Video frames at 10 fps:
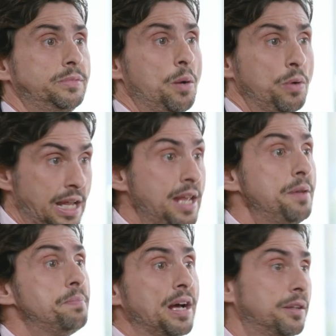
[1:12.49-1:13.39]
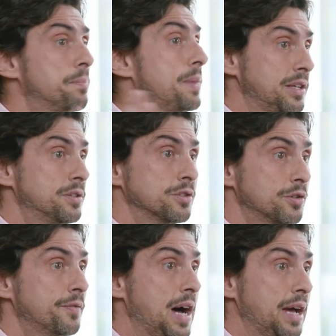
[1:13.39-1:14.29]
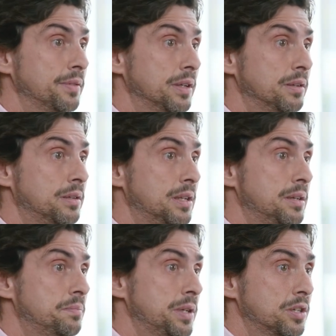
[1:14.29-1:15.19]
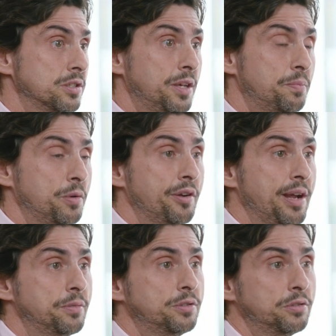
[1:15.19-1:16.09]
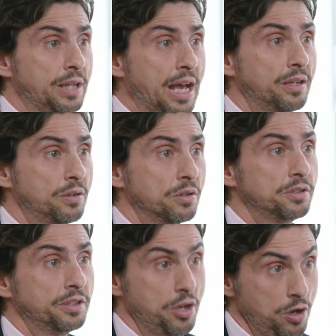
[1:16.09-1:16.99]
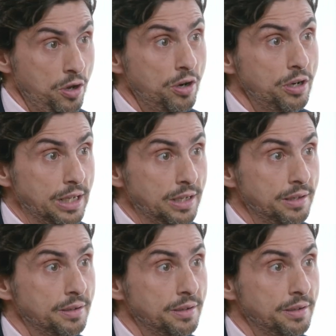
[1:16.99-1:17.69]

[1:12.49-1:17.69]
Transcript: that will impact the patient's survival. Because if we are able to diagnose it early,